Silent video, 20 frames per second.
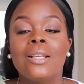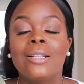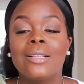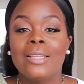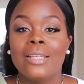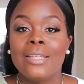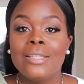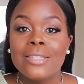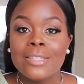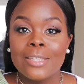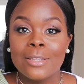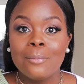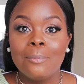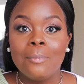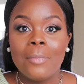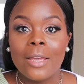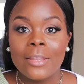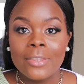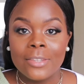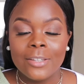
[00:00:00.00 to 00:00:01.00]

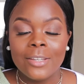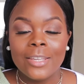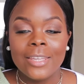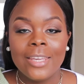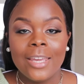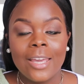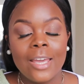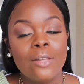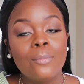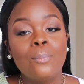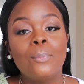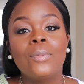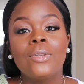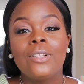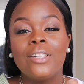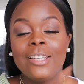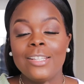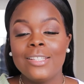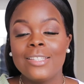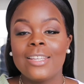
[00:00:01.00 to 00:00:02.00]
cleansing method yet,
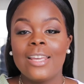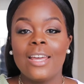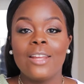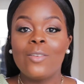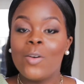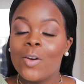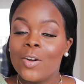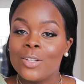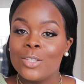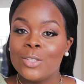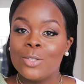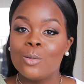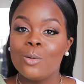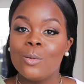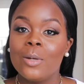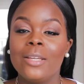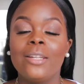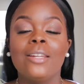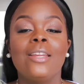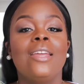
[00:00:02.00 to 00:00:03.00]
please get
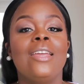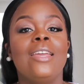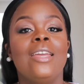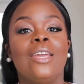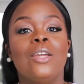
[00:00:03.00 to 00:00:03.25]
onto it.